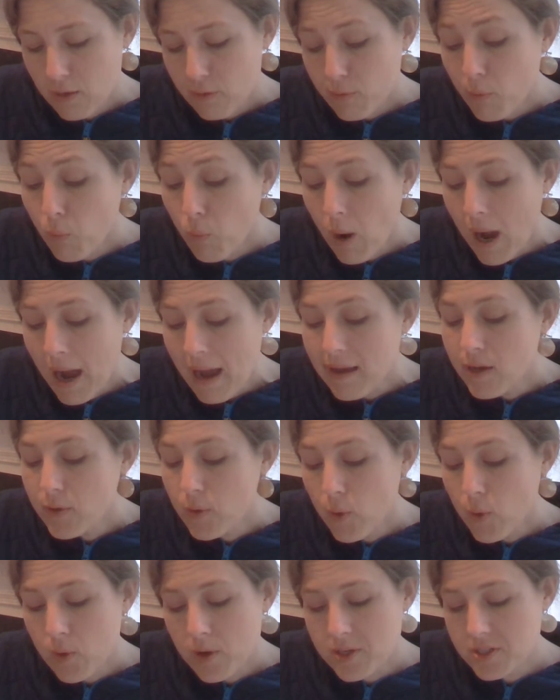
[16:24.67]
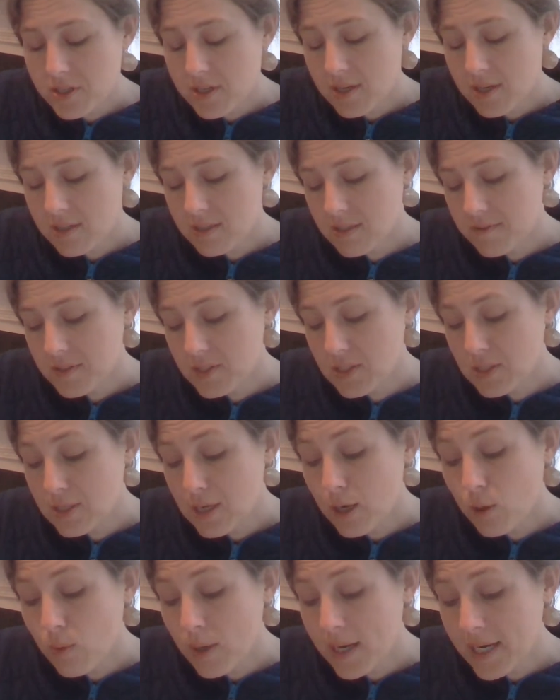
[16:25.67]
through wild orchards of
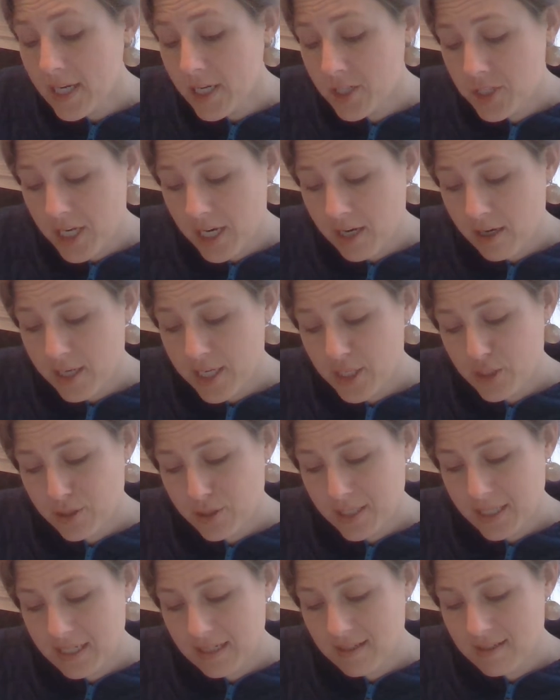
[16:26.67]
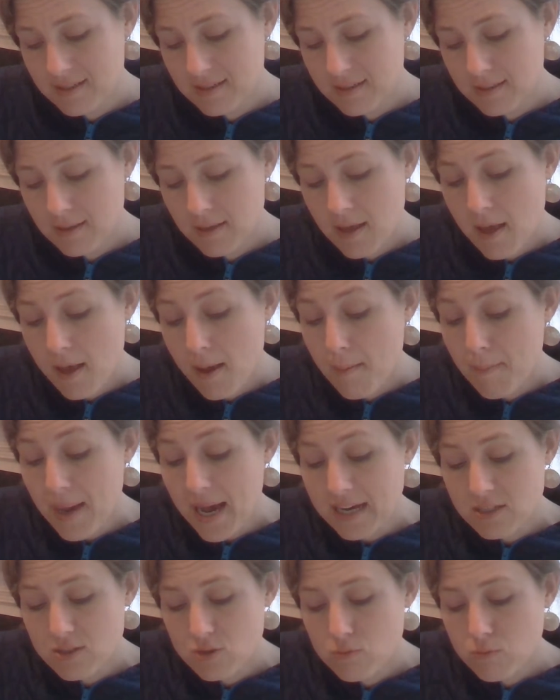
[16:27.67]
snow-white cherry trees,
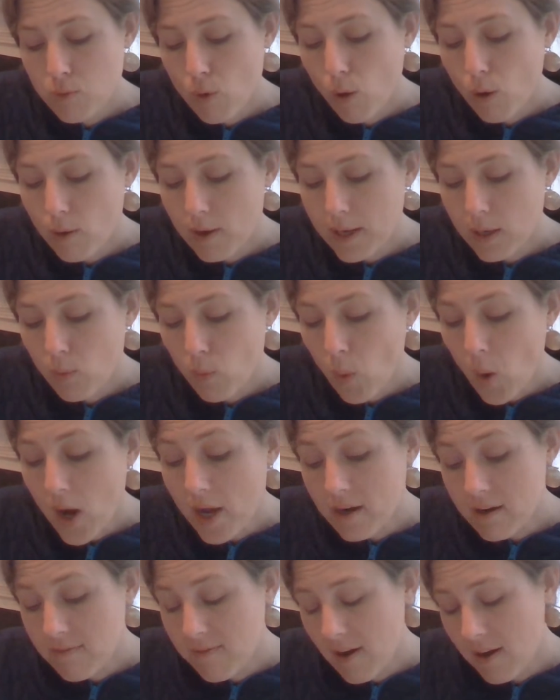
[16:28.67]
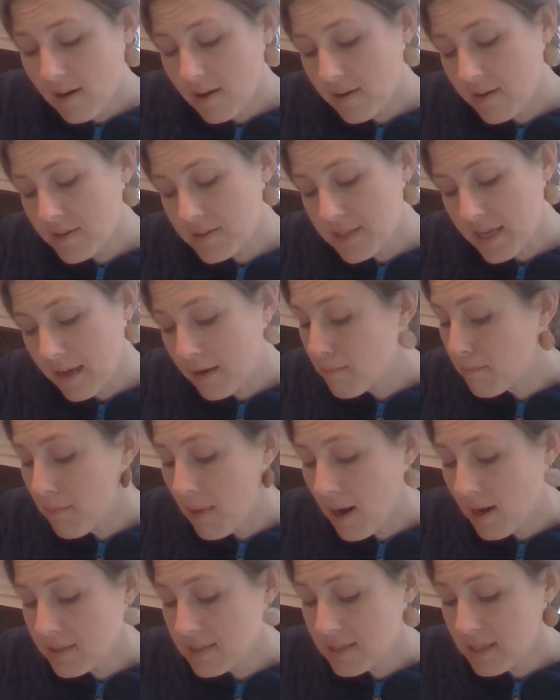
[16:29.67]
past roaring waterfalls and
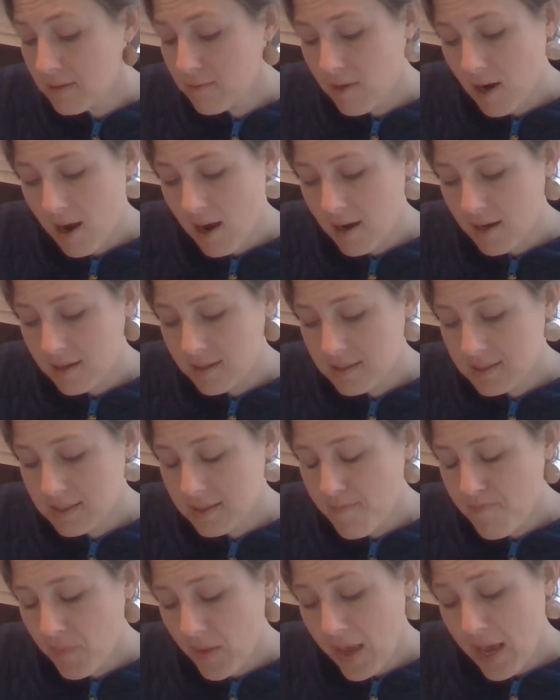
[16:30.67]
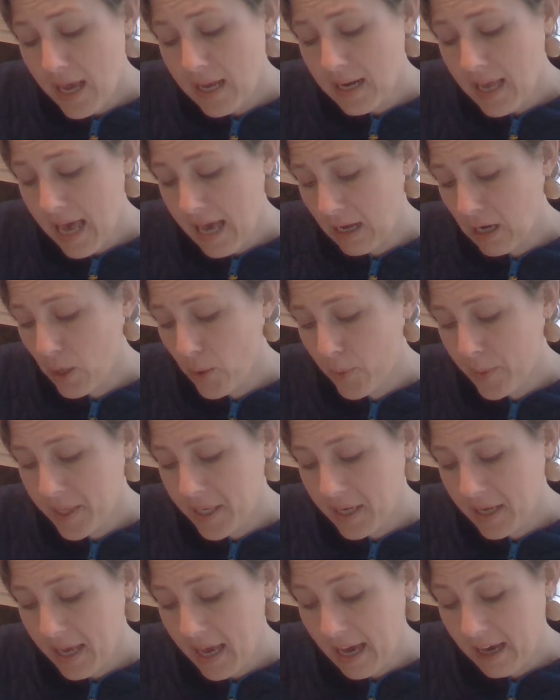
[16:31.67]
mossy rocks and
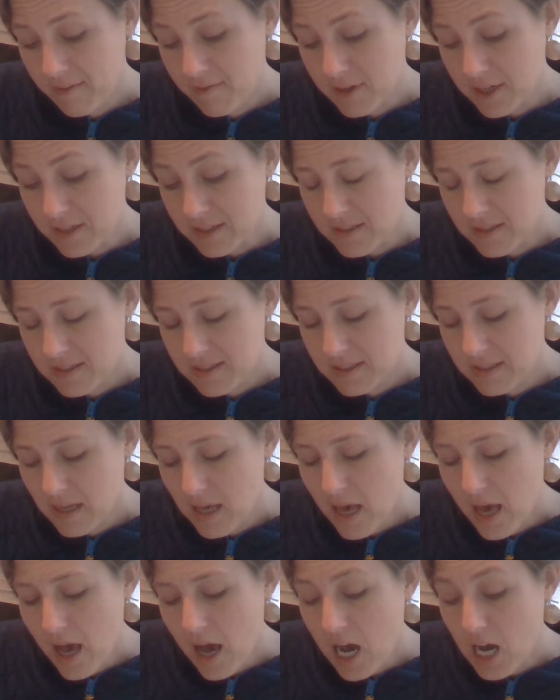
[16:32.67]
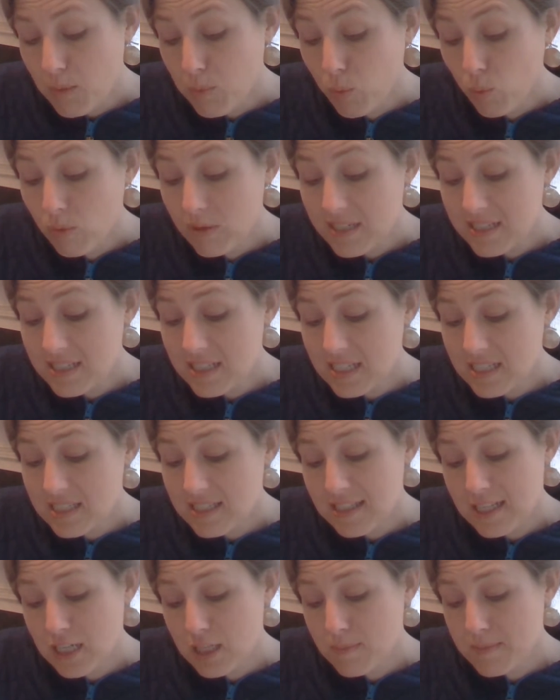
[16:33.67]
echoing caverns, up windy
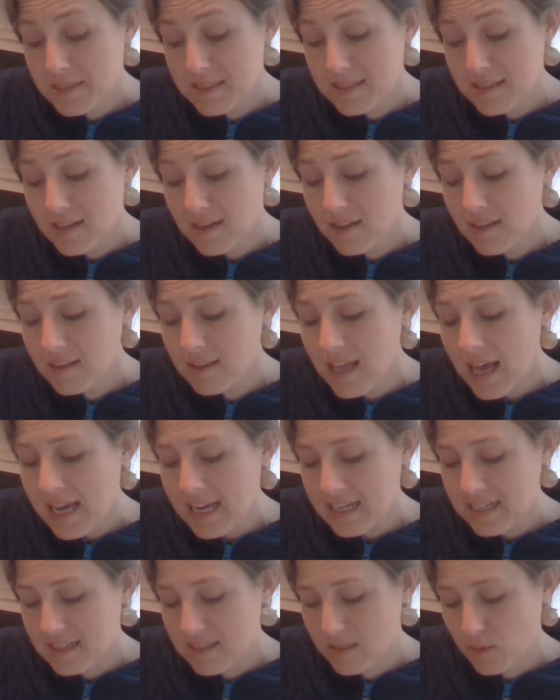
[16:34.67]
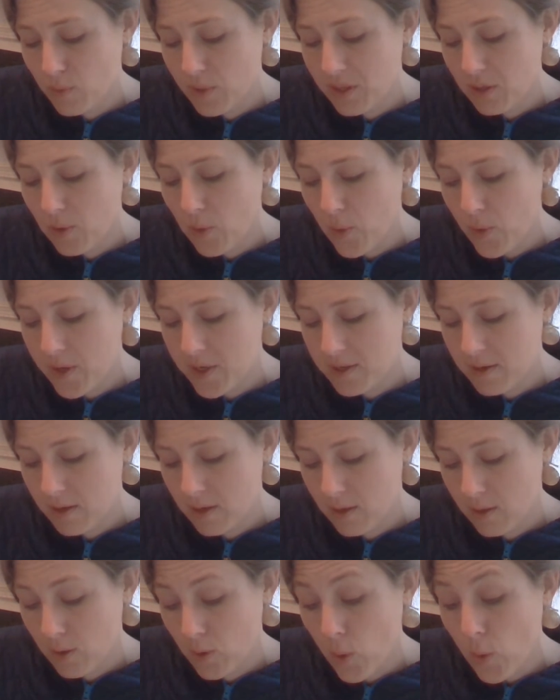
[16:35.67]
slopes alight with
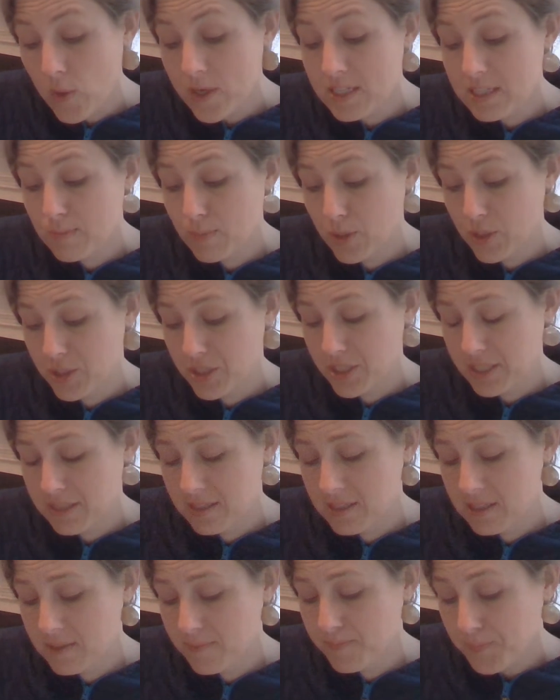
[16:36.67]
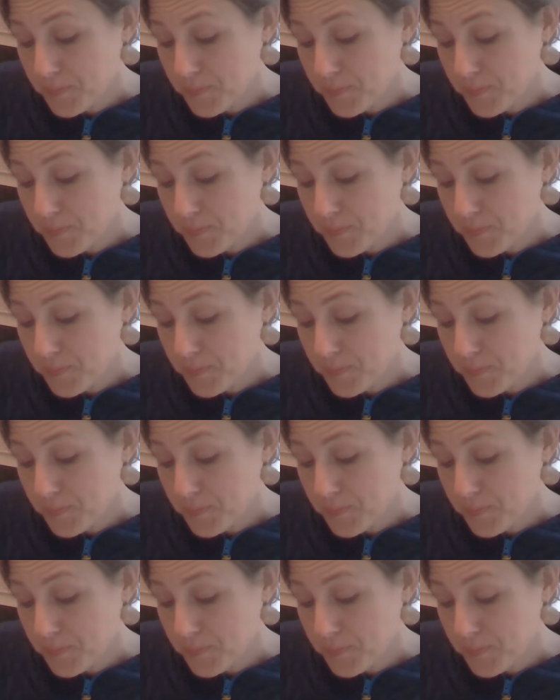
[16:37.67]
gorse bushes,